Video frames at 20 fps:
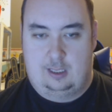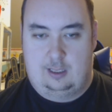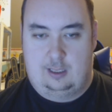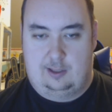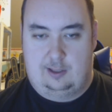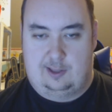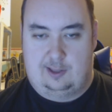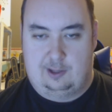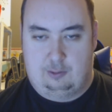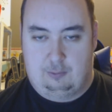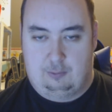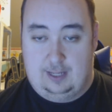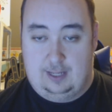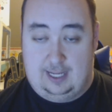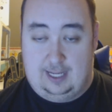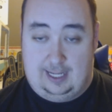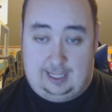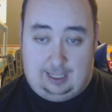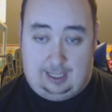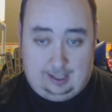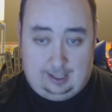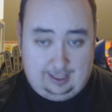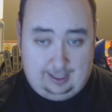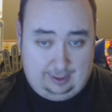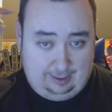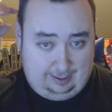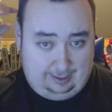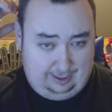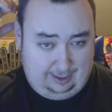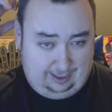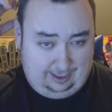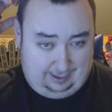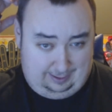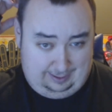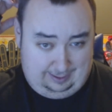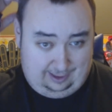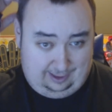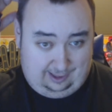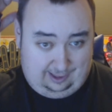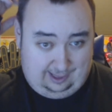So, hot thoughts
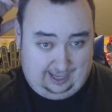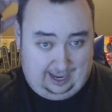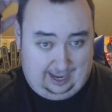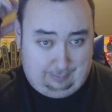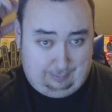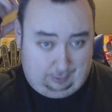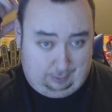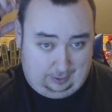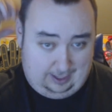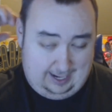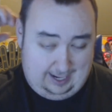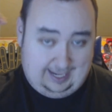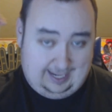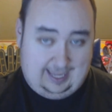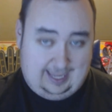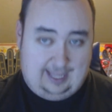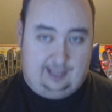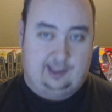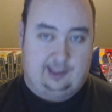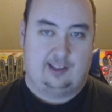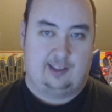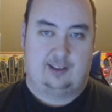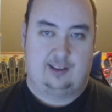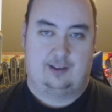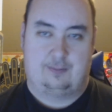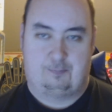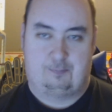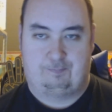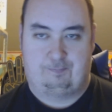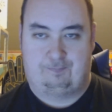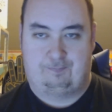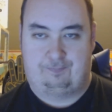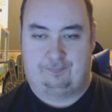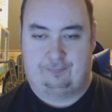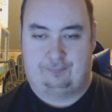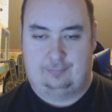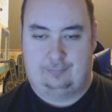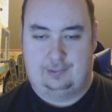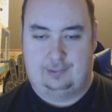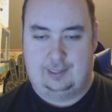on cyber, I guess.
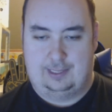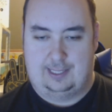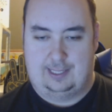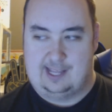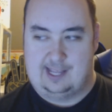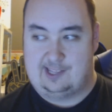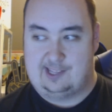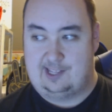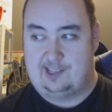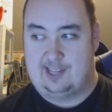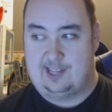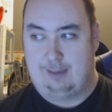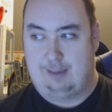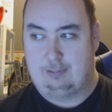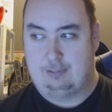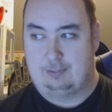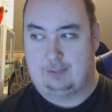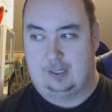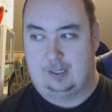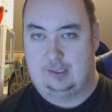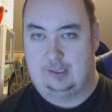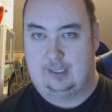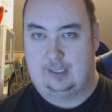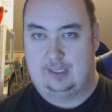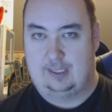Is it cyberpunk?